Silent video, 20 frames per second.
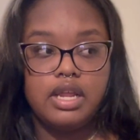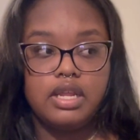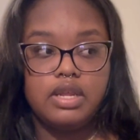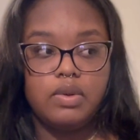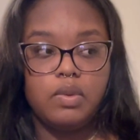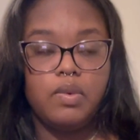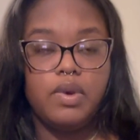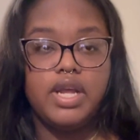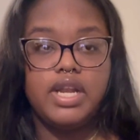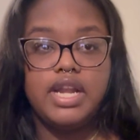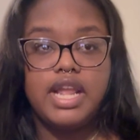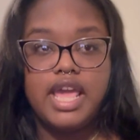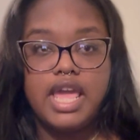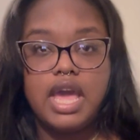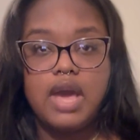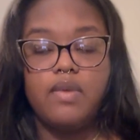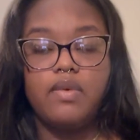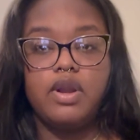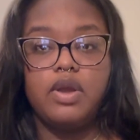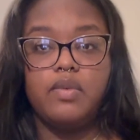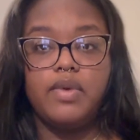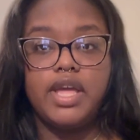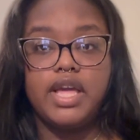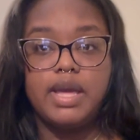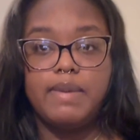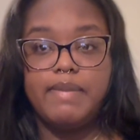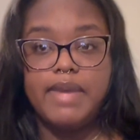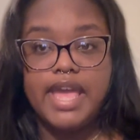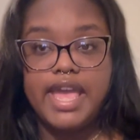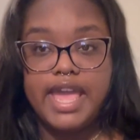One day I wanna wake
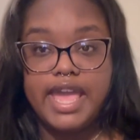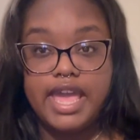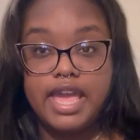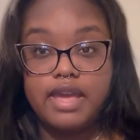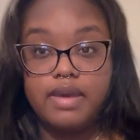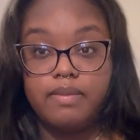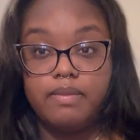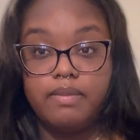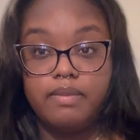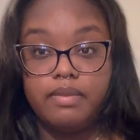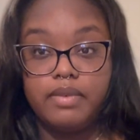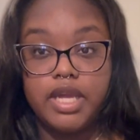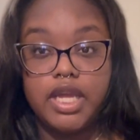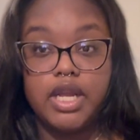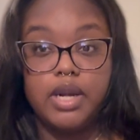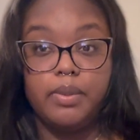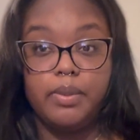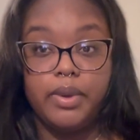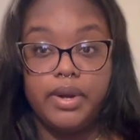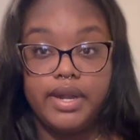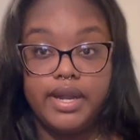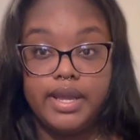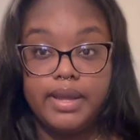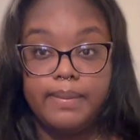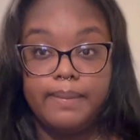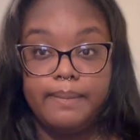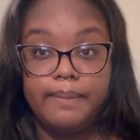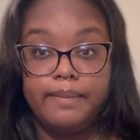up at 8 in the morning.